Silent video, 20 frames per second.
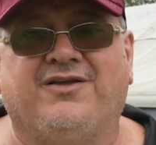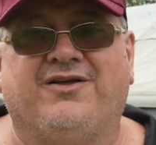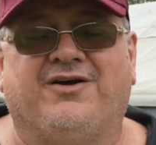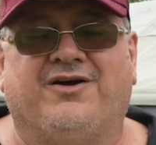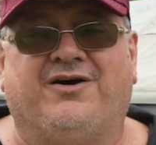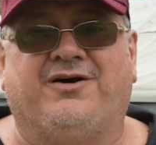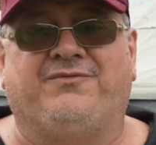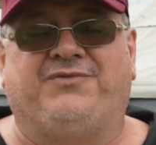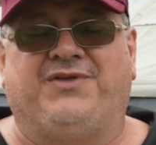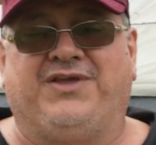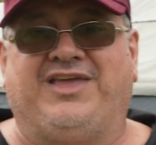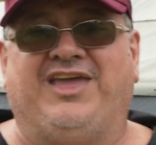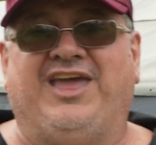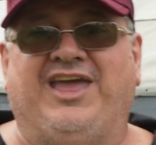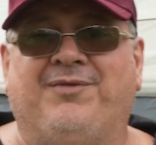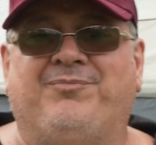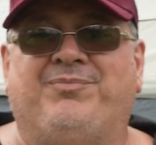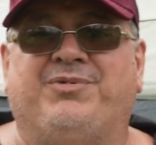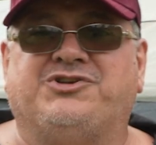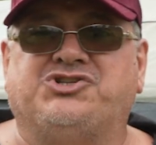of the
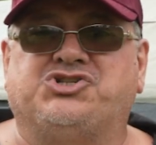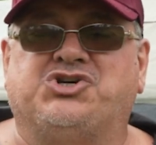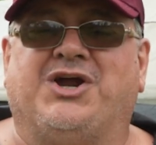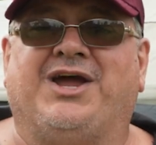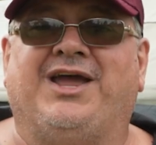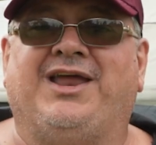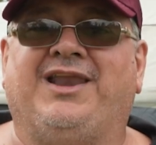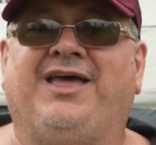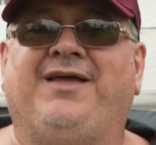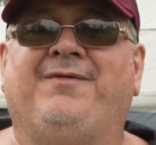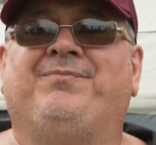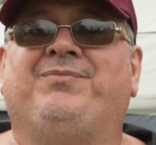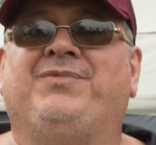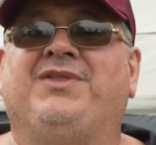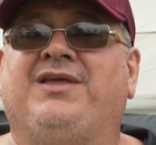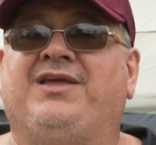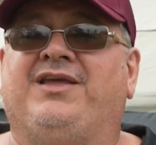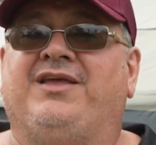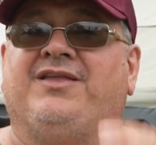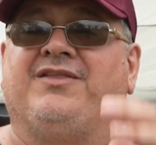camper trailer
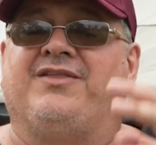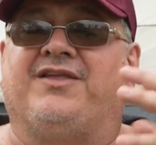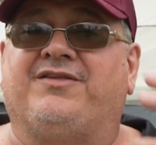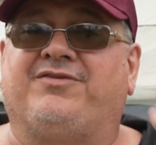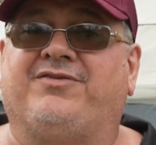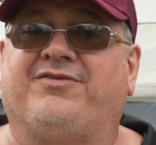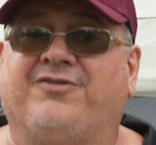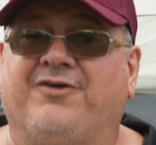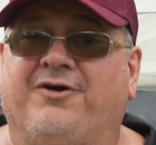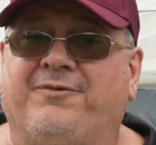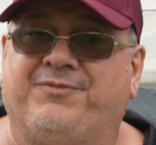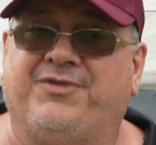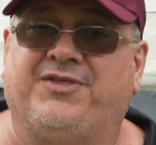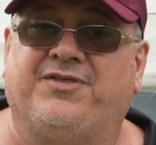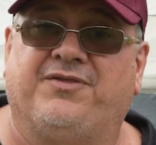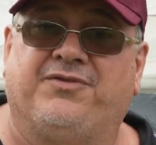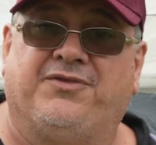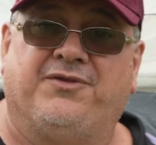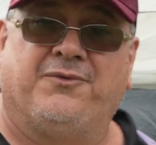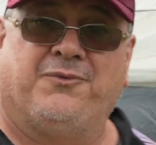that
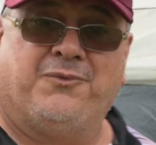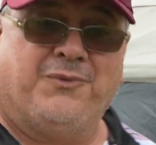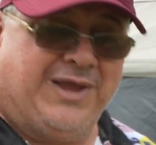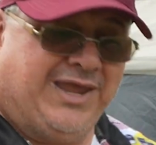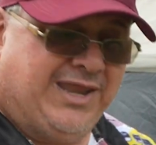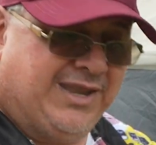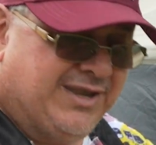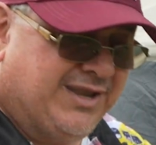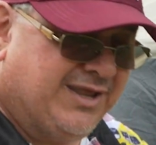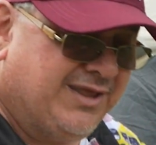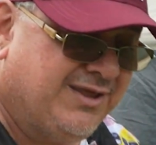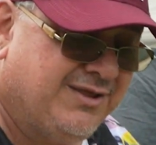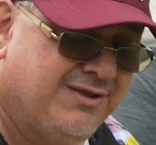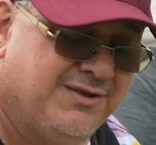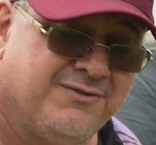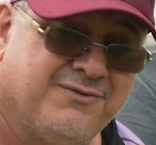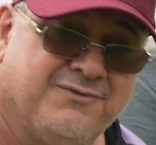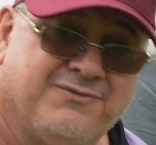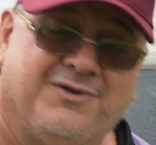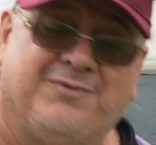stops the wind
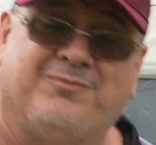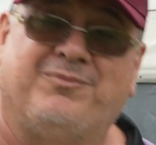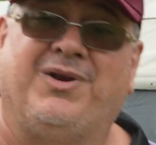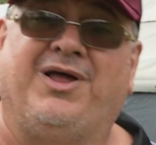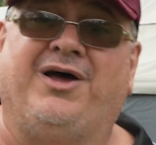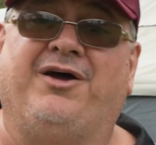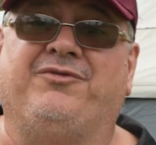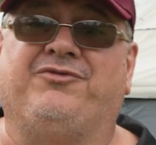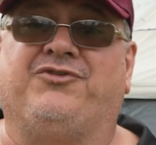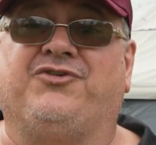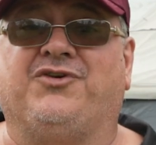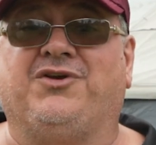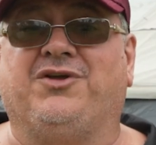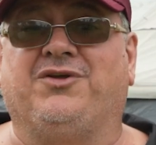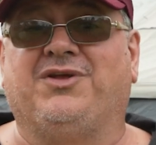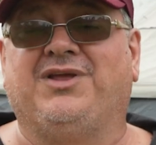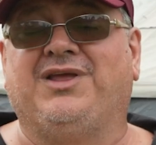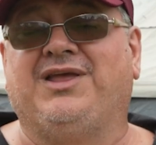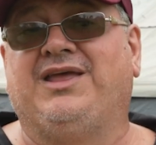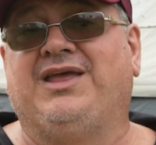from blowing
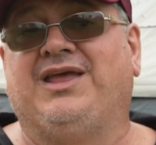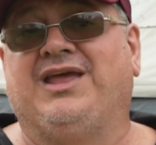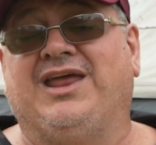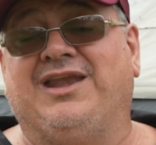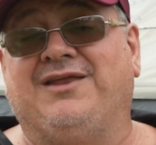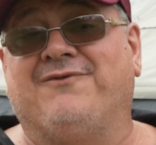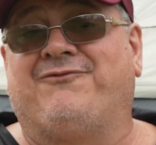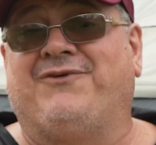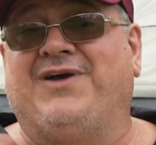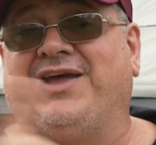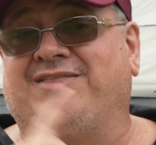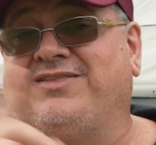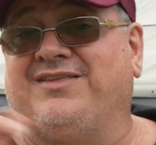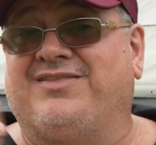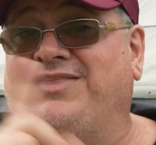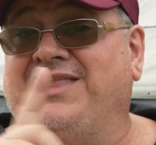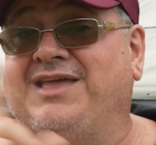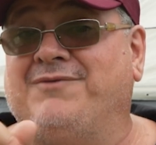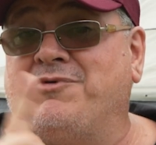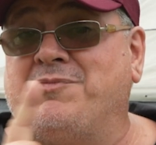through, and in fact
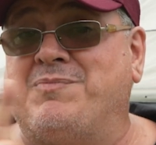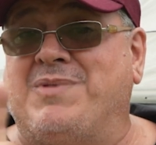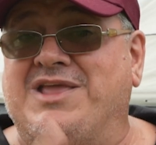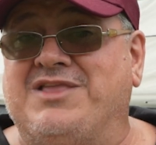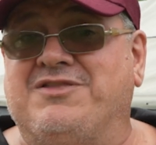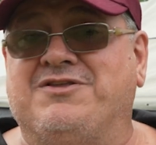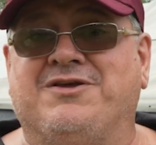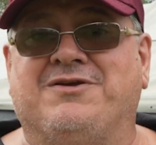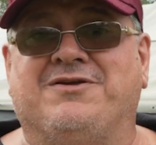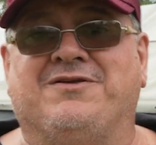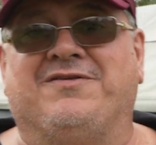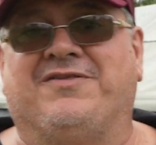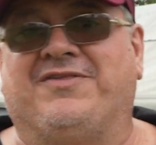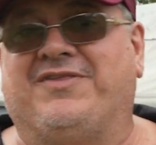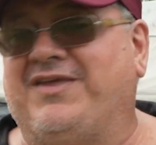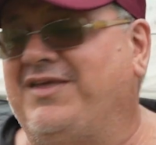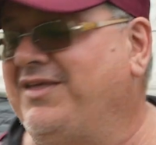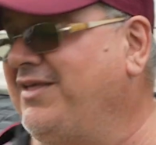it's never been used.